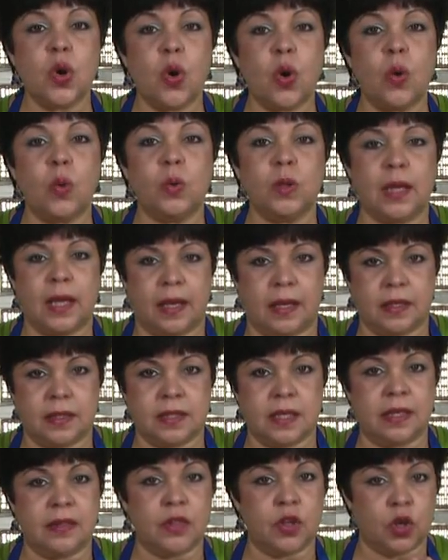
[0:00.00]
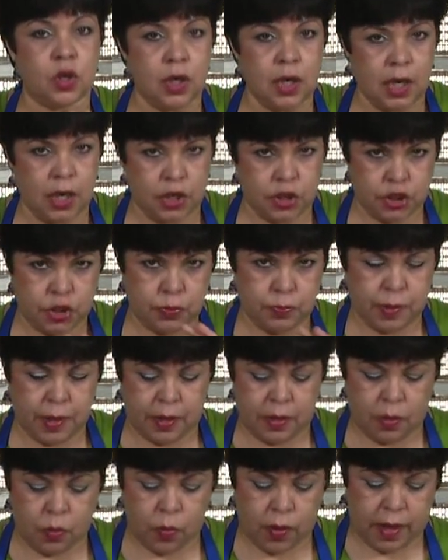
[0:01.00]
whole eggs and they're large
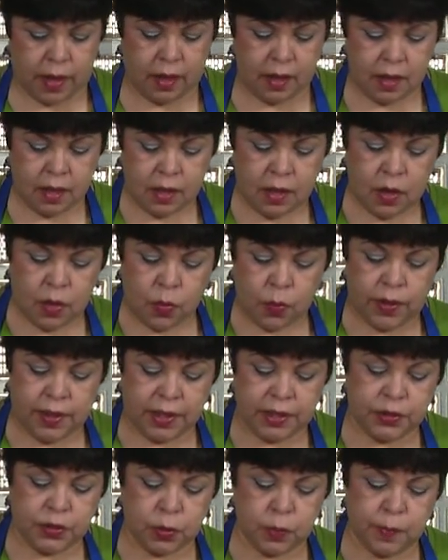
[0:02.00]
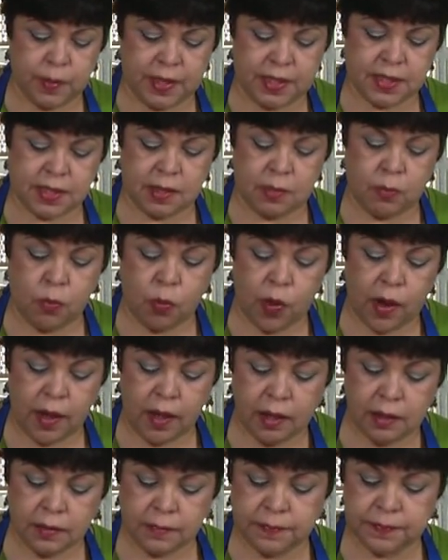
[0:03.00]
by the way. We need to mix them
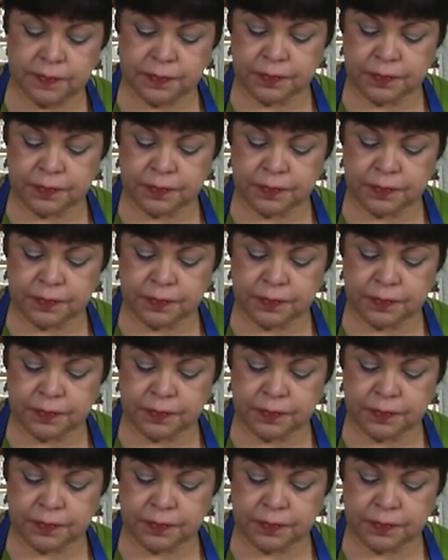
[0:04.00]
well.